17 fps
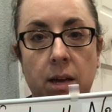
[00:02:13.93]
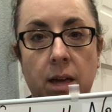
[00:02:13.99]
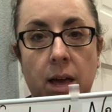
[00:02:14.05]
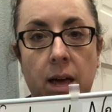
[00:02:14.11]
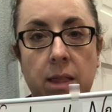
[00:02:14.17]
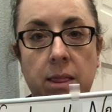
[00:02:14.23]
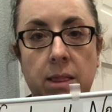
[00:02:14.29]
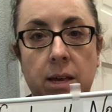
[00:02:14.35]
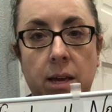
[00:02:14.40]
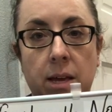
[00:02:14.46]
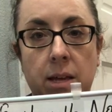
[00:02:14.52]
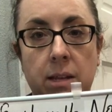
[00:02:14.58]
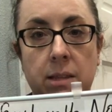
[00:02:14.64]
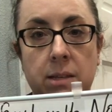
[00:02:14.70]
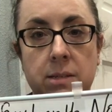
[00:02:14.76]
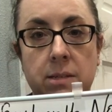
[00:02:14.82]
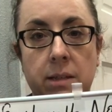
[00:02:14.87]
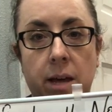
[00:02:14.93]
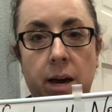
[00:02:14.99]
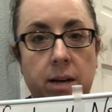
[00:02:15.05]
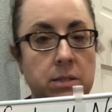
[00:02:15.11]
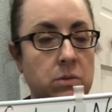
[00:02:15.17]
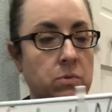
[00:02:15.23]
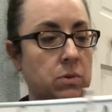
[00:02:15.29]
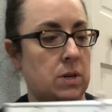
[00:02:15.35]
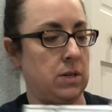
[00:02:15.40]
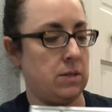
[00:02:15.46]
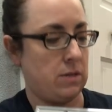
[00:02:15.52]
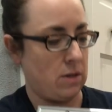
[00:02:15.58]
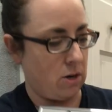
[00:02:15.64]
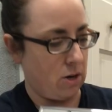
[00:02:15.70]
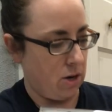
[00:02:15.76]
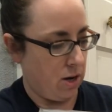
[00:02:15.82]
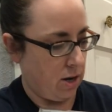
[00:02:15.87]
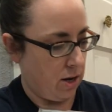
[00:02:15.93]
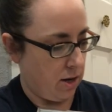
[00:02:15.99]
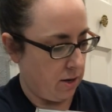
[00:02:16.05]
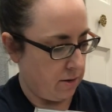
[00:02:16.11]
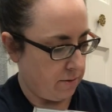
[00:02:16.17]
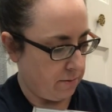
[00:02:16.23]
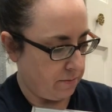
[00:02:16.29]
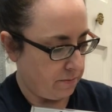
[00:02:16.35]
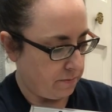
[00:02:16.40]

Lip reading: then this last one is our